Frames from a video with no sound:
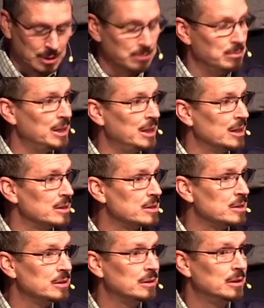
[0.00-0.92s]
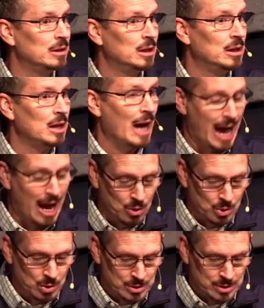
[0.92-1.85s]
but minutes,
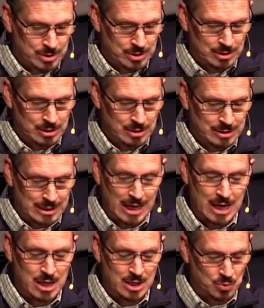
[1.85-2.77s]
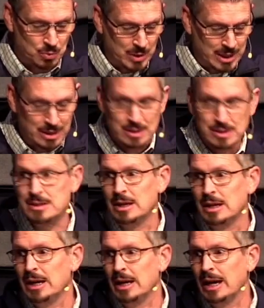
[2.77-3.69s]
hours, days,
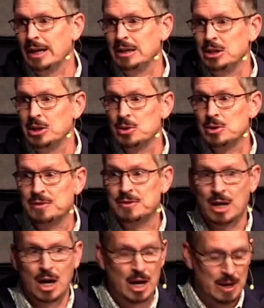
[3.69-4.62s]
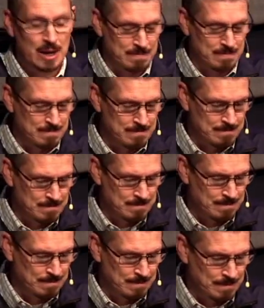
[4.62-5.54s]
weeks, and years of time,
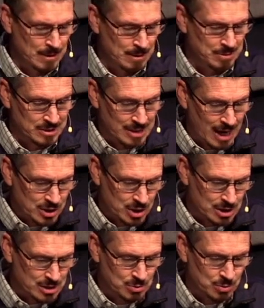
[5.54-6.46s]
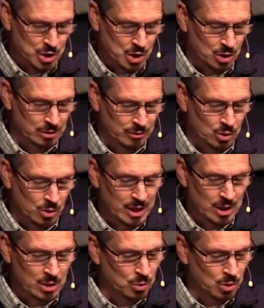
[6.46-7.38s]
possessions which are of
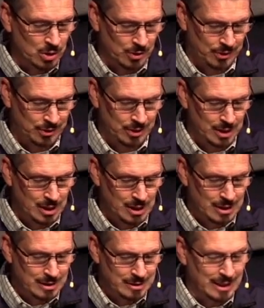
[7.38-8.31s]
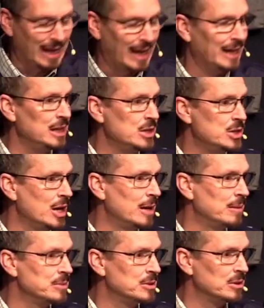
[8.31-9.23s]
greater worth than any
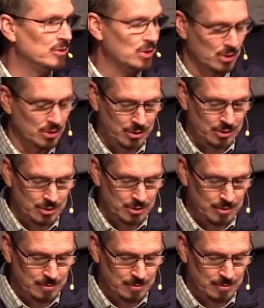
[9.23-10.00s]
gems of earth.